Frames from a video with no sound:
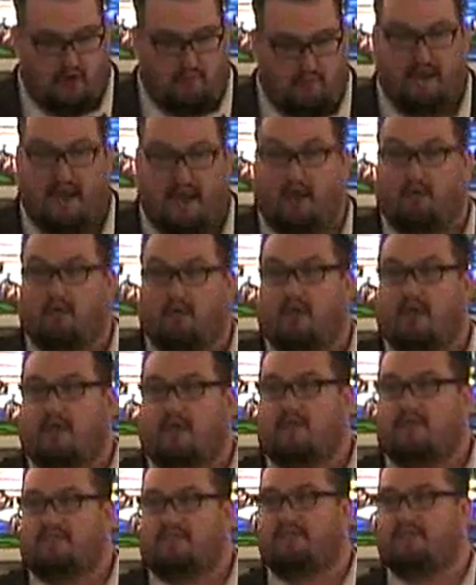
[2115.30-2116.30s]
about
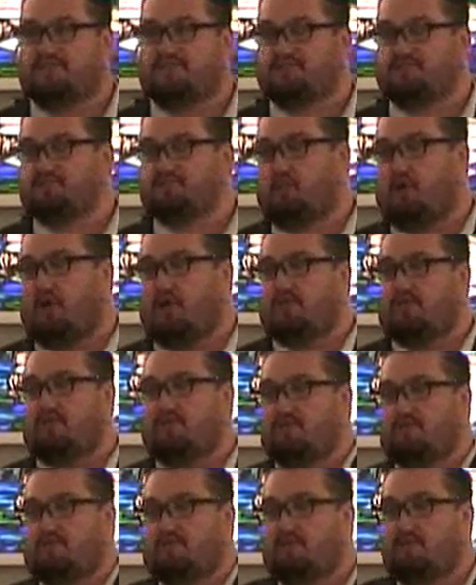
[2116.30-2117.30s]
this is what
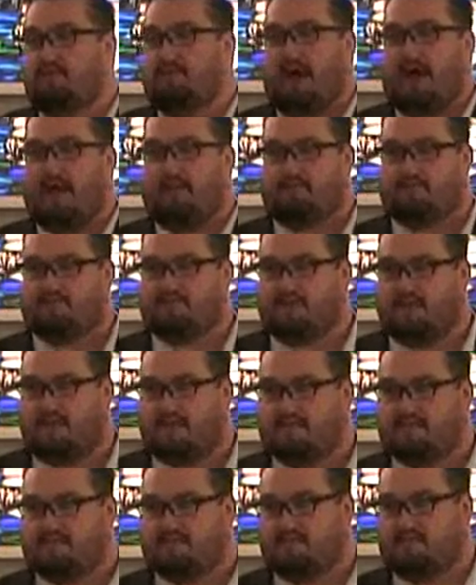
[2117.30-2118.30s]
the Bible
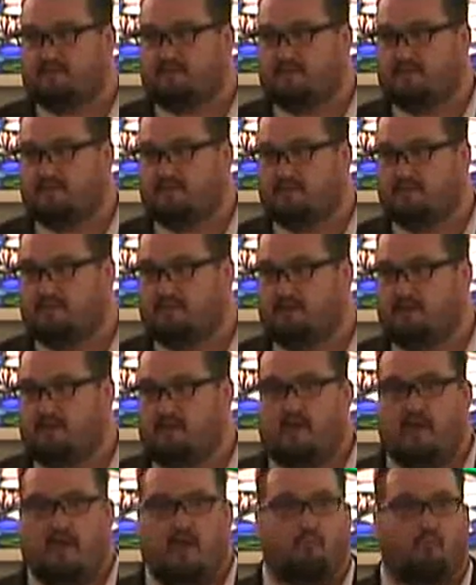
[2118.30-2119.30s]
says,
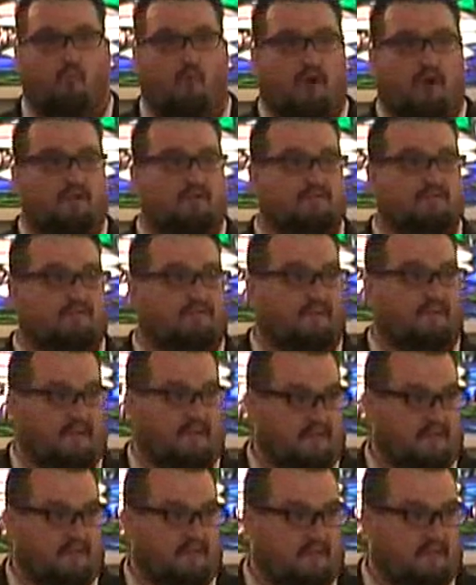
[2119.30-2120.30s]
and one is
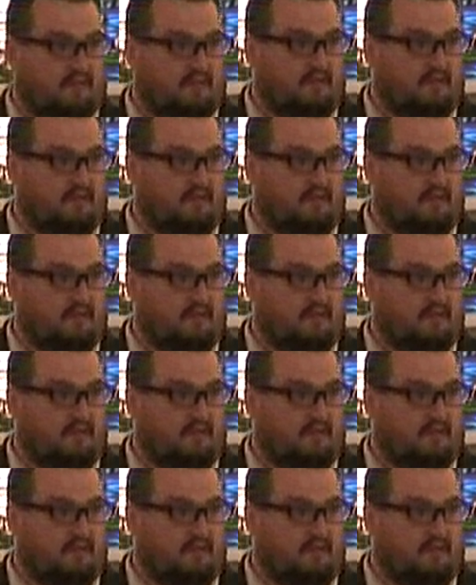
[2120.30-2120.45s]
faith.